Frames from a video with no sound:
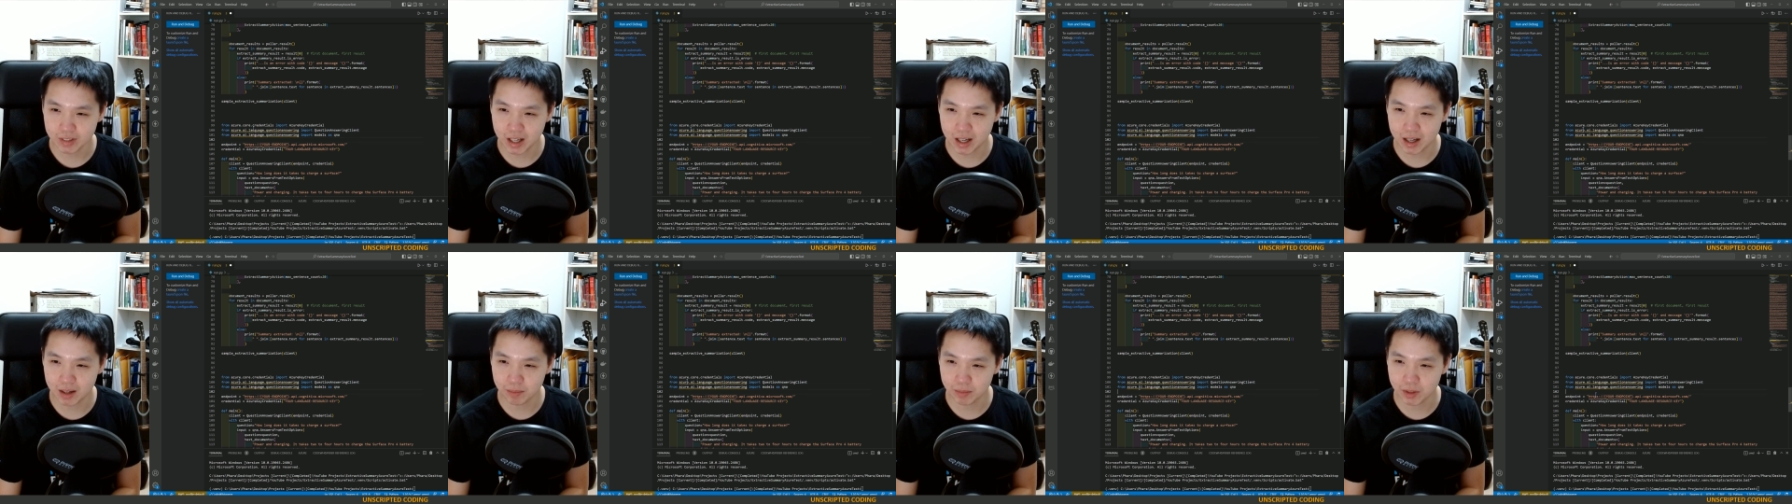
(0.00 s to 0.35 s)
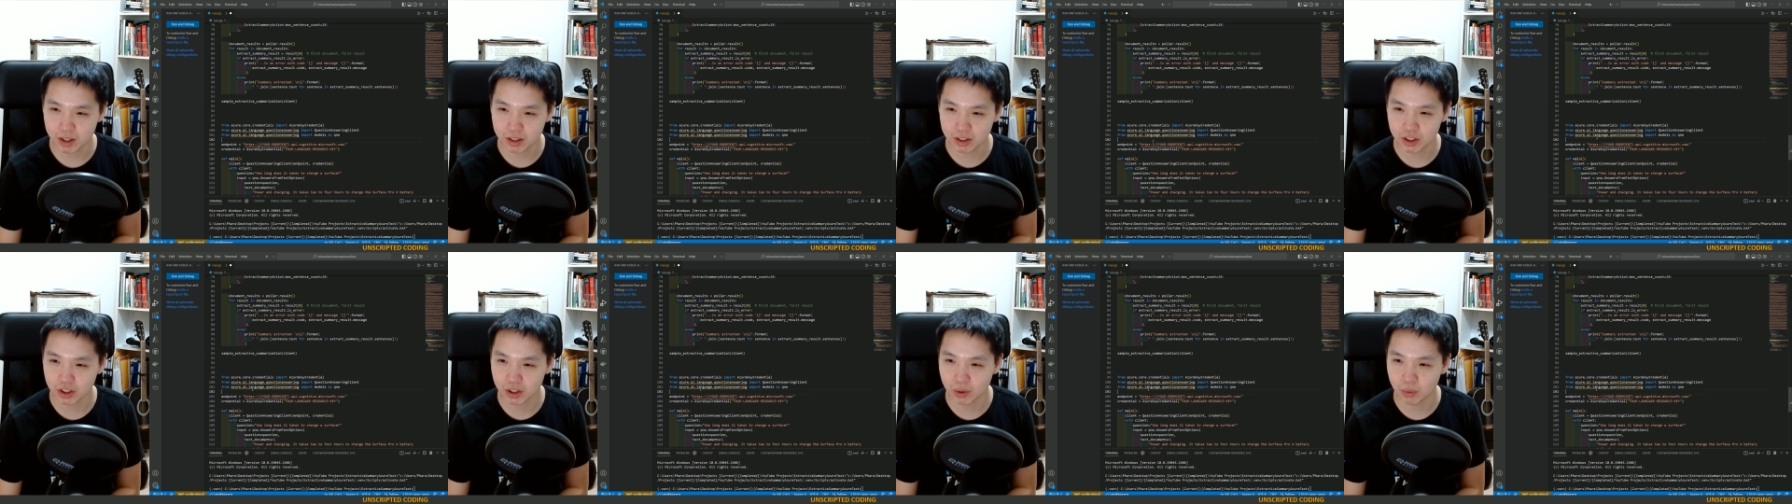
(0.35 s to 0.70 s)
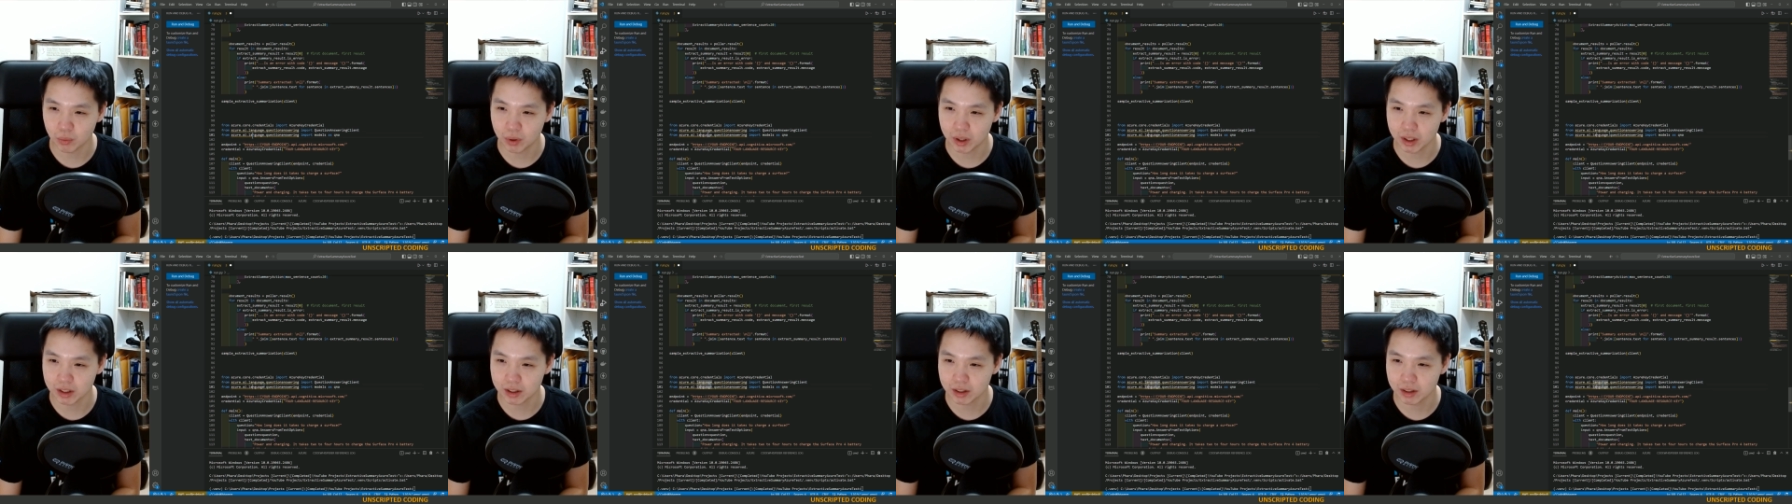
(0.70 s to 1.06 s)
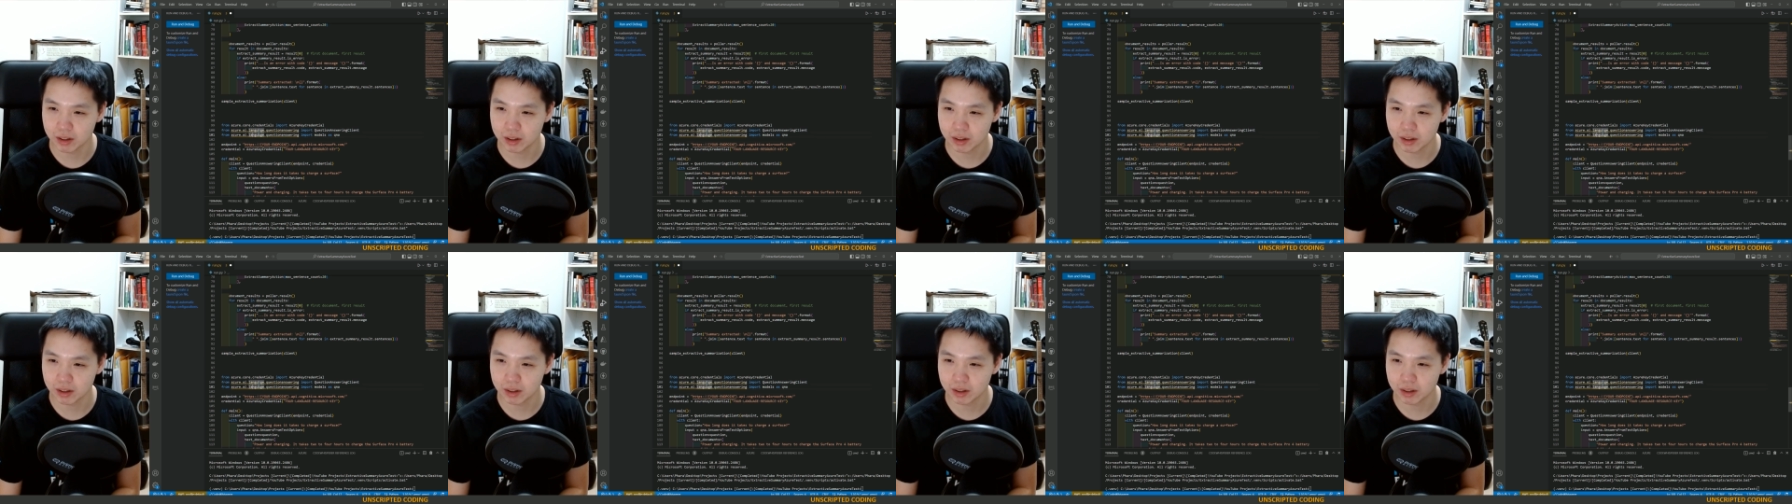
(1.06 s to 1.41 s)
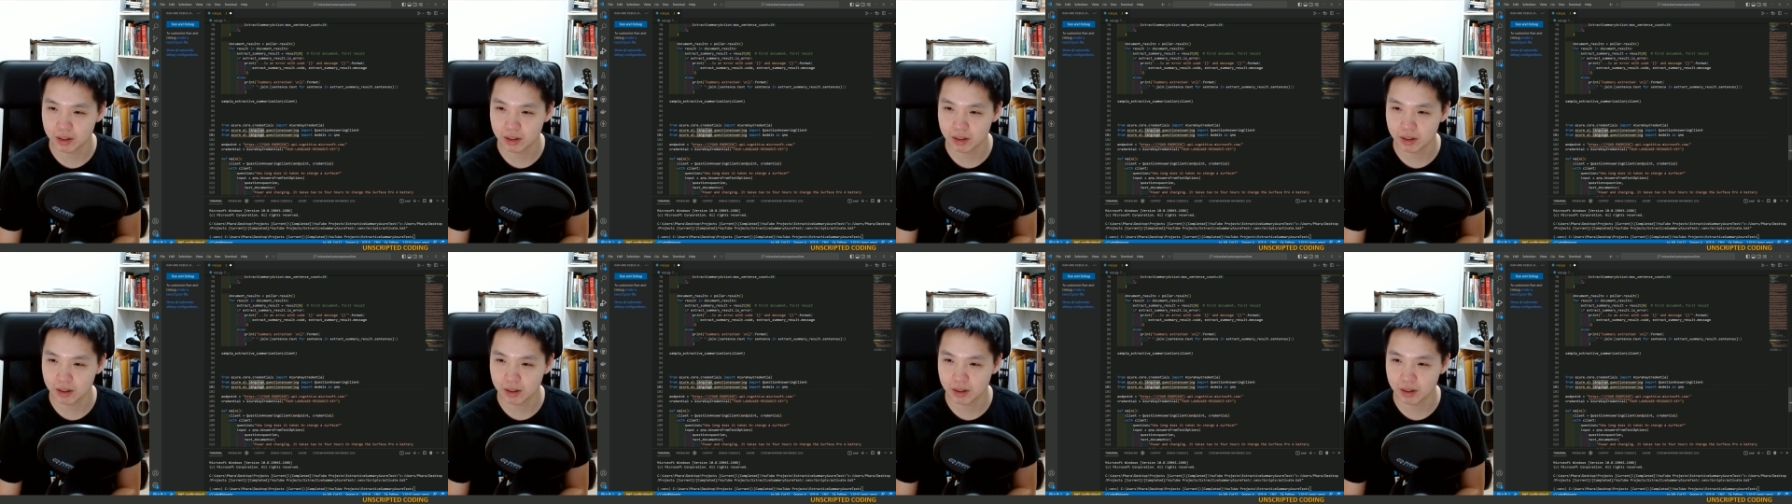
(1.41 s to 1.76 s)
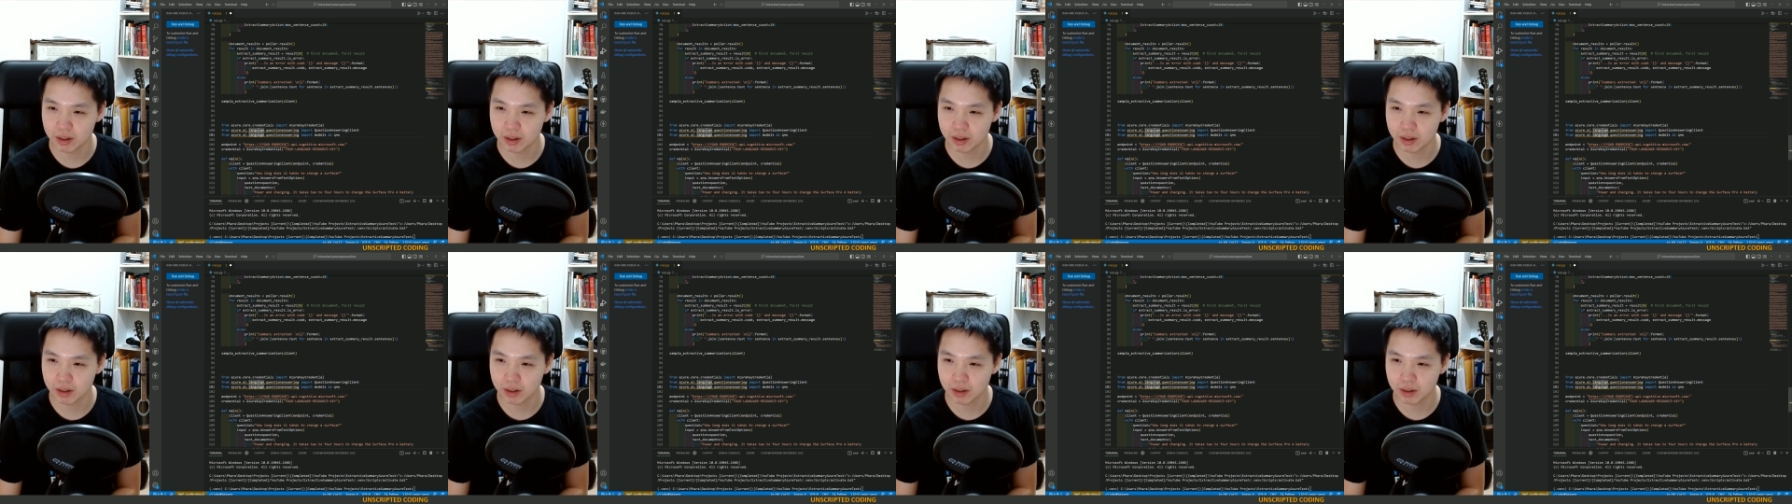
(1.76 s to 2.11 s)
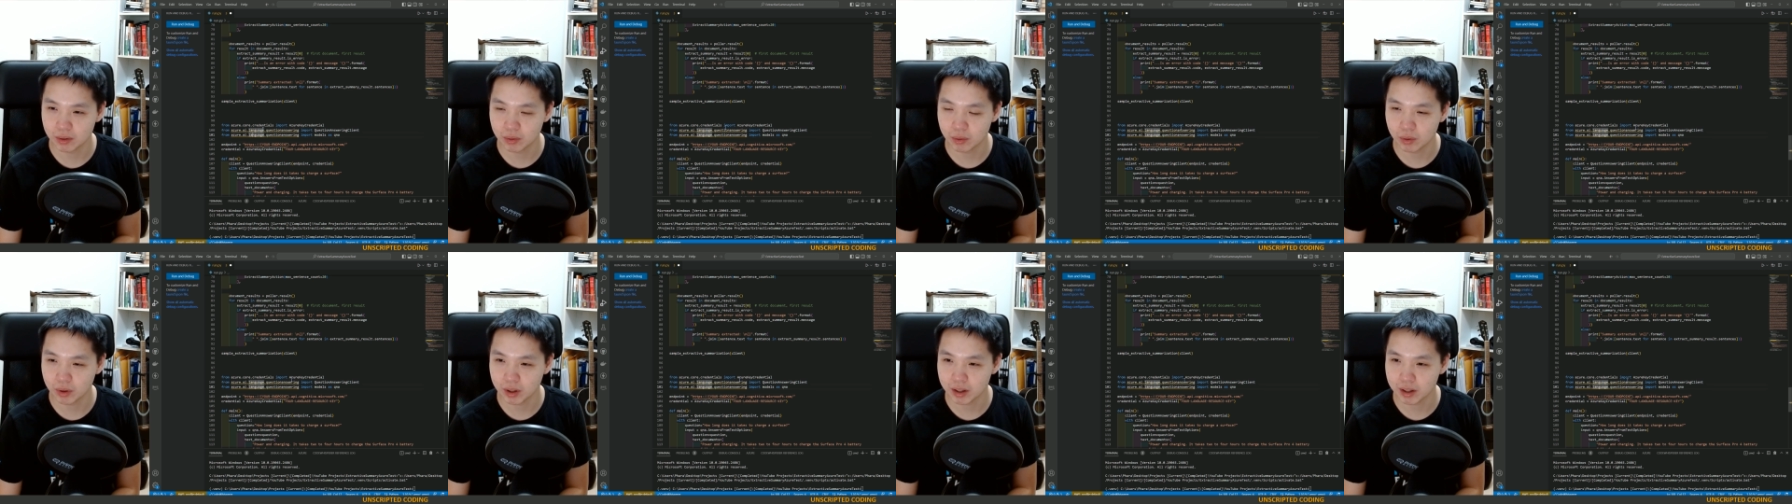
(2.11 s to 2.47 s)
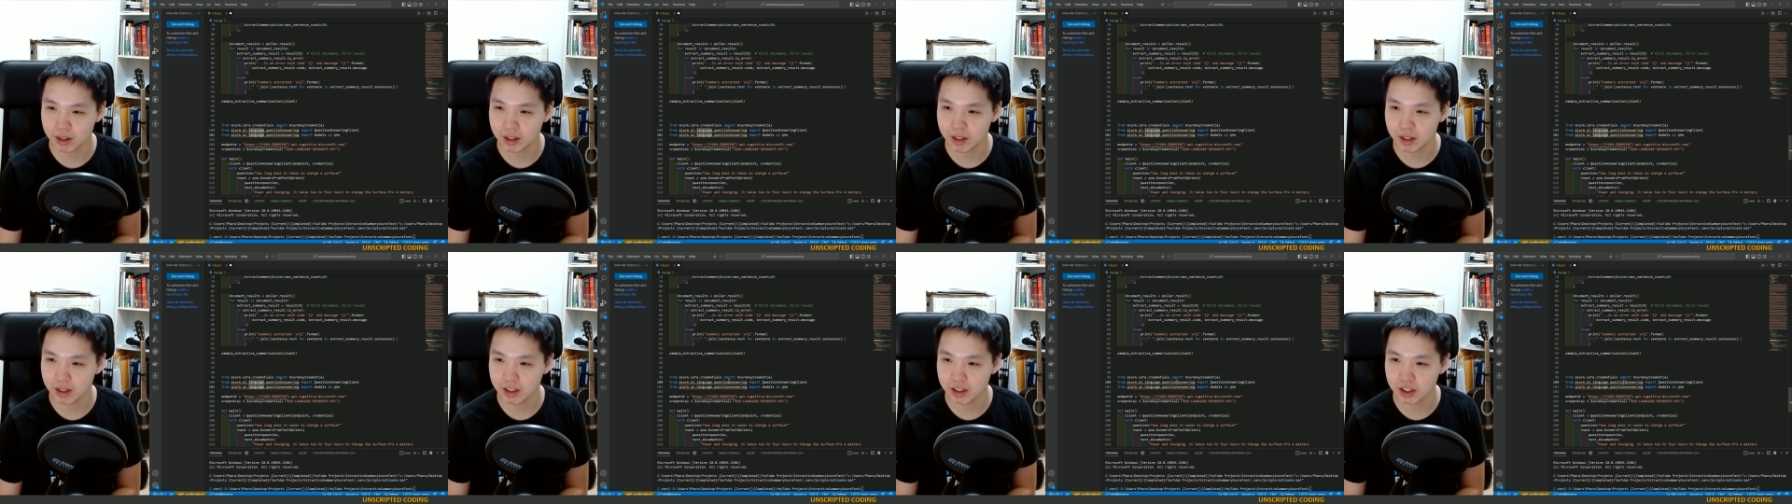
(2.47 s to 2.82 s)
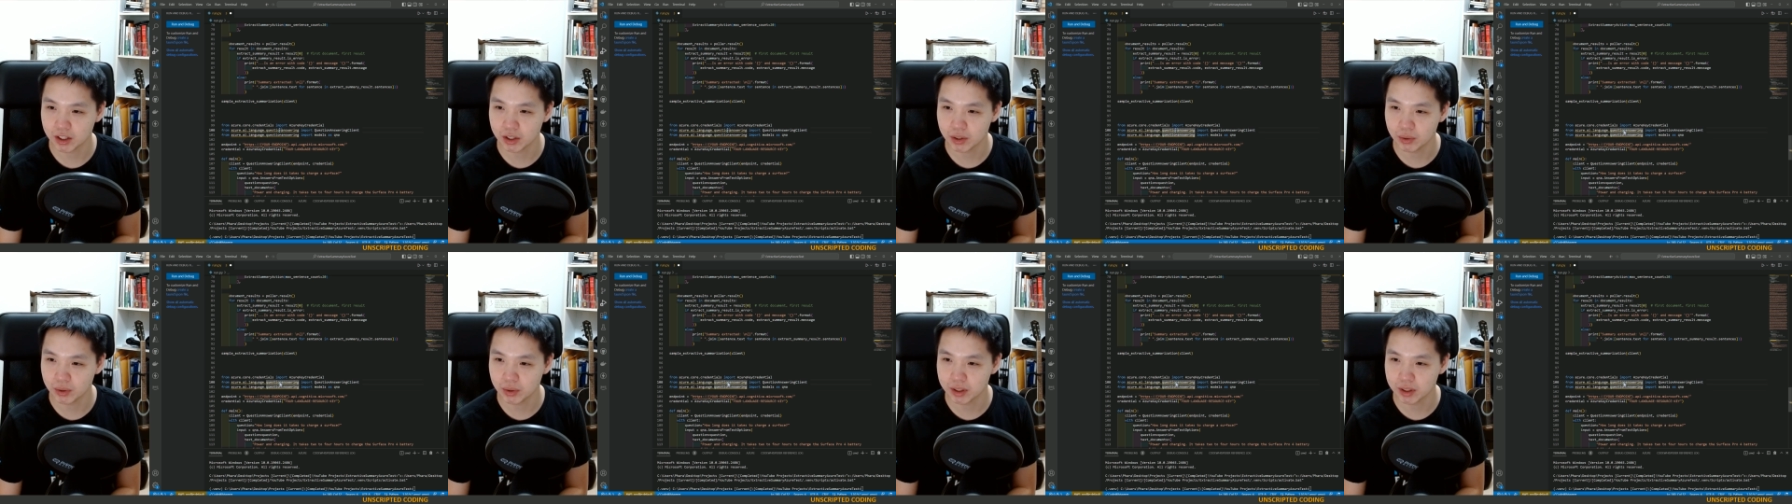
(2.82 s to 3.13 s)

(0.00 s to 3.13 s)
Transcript: I'm not sure what what the issue